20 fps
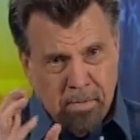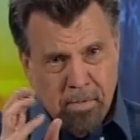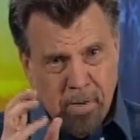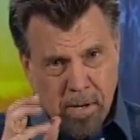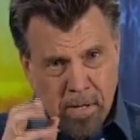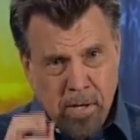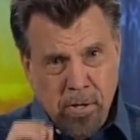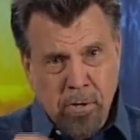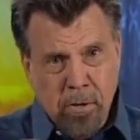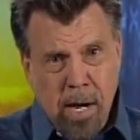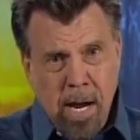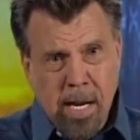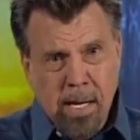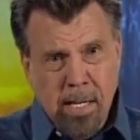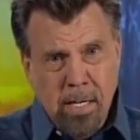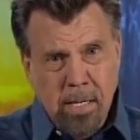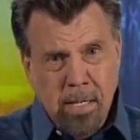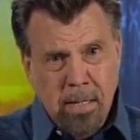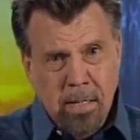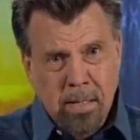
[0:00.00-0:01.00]
Are you
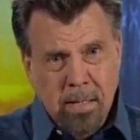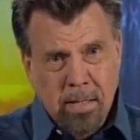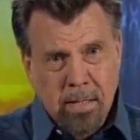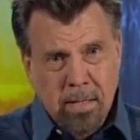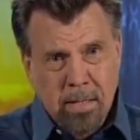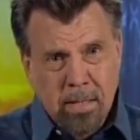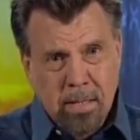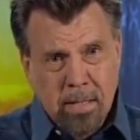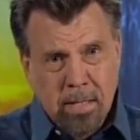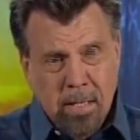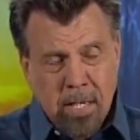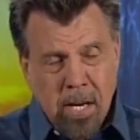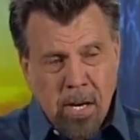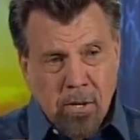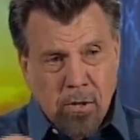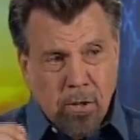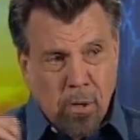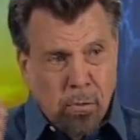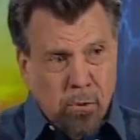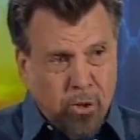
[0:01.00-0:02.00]
tracking?
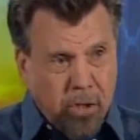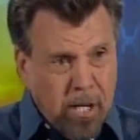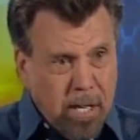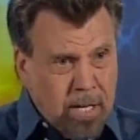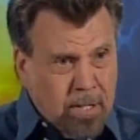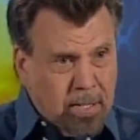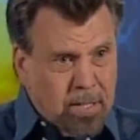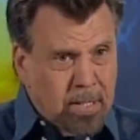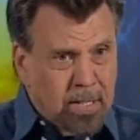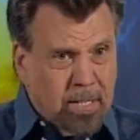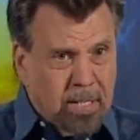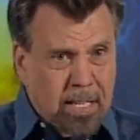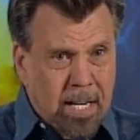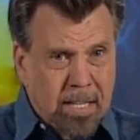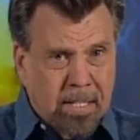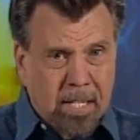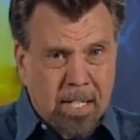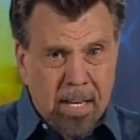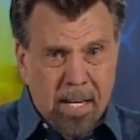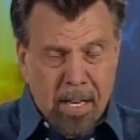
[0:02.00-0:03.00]
So Jesus
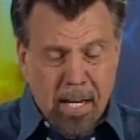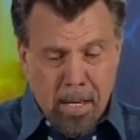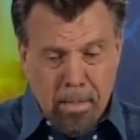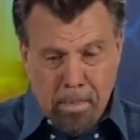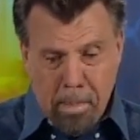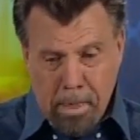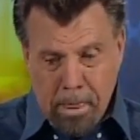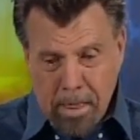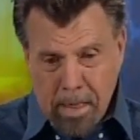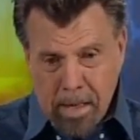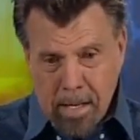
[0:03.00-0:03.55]
said to them,